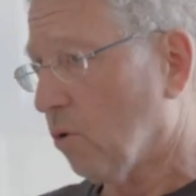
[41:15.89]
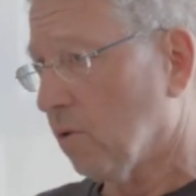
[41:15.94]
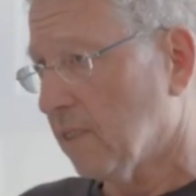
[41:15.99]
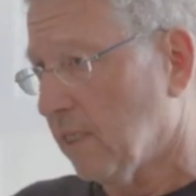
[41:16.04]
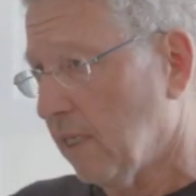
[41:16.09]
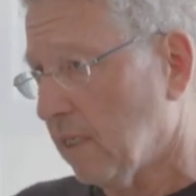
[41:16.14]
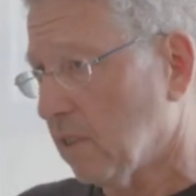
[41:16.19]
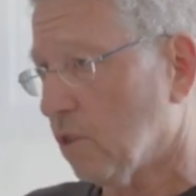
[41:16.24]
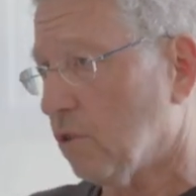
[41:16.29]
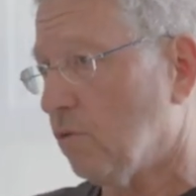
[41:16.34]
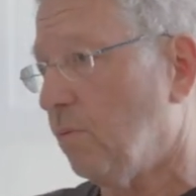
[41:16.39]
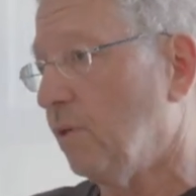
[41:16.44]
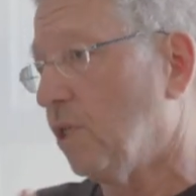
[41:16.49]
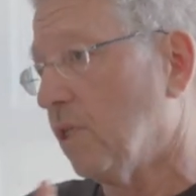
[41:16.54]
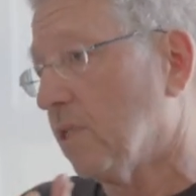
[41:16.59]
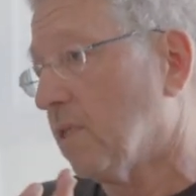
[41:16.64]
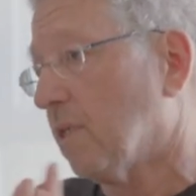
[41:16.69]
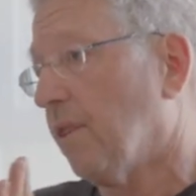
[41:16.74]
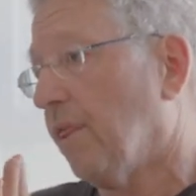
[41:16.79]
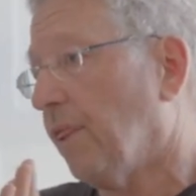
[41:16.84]
consensus, which
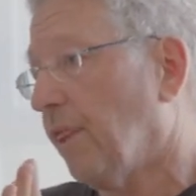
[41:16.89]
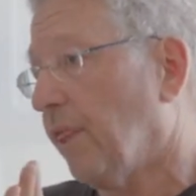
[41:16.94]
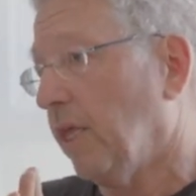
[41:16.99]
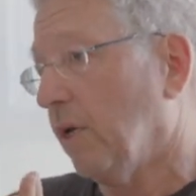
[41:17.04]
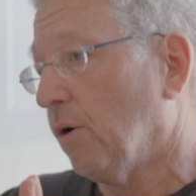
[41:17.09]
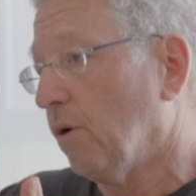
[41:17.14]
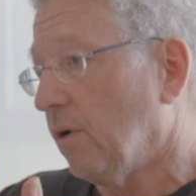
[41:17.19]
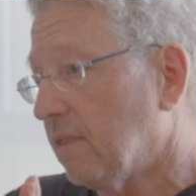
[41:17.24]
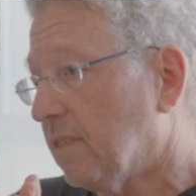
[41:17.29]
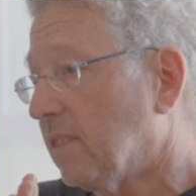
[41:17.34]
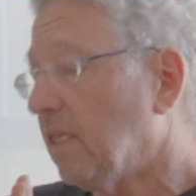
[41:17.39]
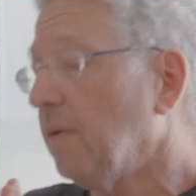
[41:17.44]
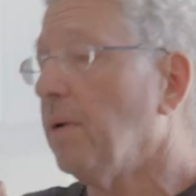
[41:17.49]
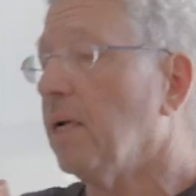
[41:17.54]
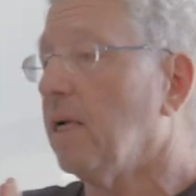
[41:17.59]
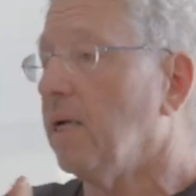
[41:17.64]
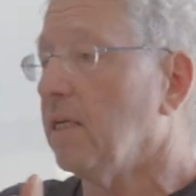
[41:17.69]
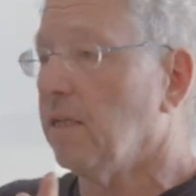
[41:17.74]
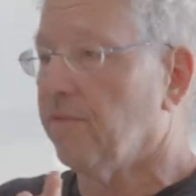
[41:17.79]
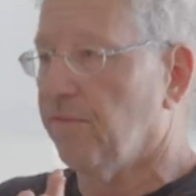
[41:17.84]
is
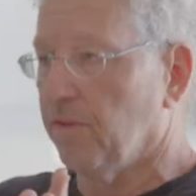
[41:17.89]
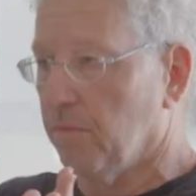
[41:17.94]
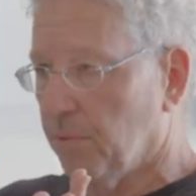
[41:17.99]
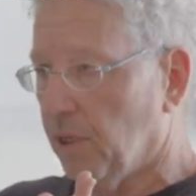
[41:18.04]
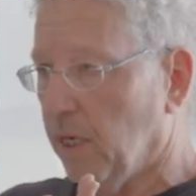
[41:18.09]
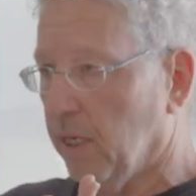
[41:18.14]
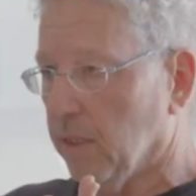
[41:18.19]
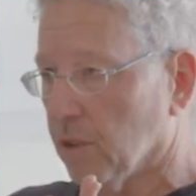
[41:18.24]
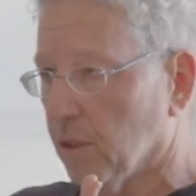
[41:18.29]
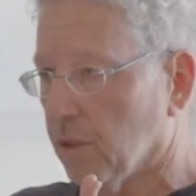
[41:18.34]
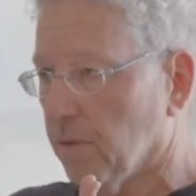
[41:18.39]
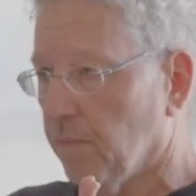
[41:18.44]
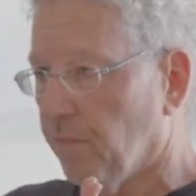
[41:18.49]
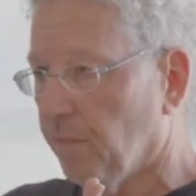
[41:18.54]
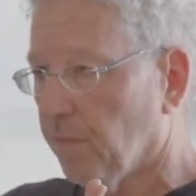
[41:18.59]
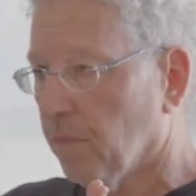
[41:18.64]
seemingly a different branch.